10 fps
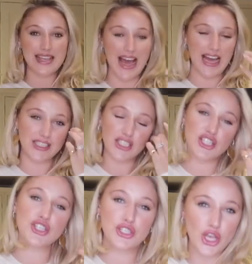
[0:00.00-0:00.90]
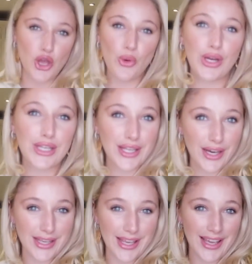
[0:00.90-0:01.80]
get so
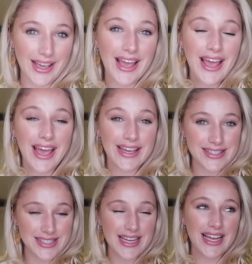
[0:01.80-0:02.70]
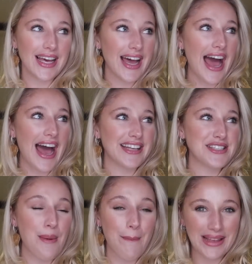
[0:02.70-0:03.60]
lucky in Stella
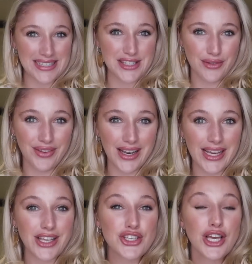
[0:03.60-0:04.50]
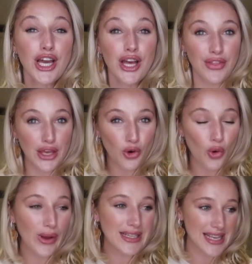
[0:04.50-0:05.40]
at Bicester Village. They
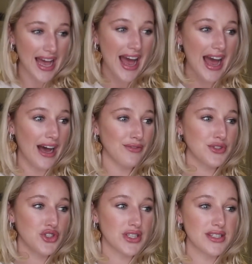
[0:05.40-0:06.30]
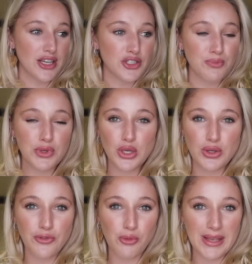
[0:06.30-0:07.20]
always have just such
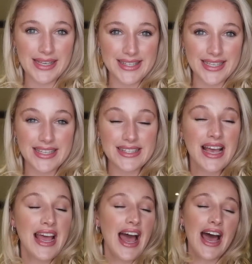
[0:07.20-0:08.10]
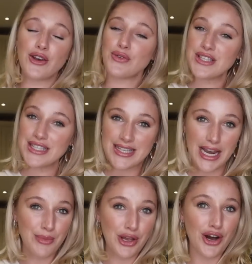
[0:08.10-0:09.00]
beautiful pieces, and obviously
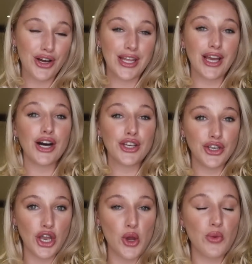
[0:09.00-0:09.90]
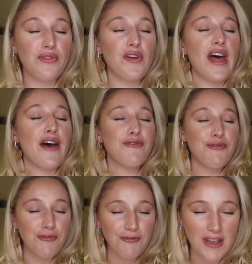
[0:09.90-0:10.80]
Stella McCartney are known for their
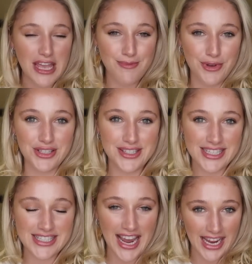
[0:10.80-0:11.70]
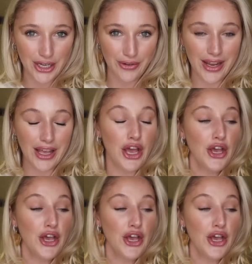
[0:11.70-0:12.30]
famous tailoring.